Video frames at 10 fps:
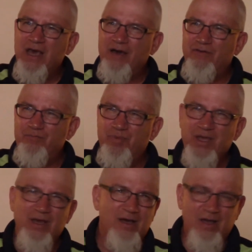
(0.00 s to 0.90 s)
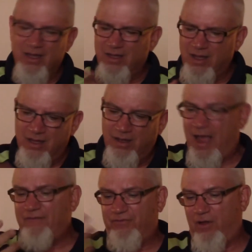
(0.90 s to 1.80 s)
of it being a, a, a
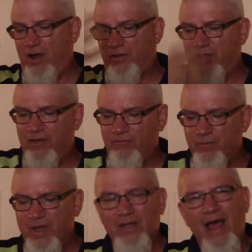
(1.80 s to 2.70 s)
lifelong thing for me, a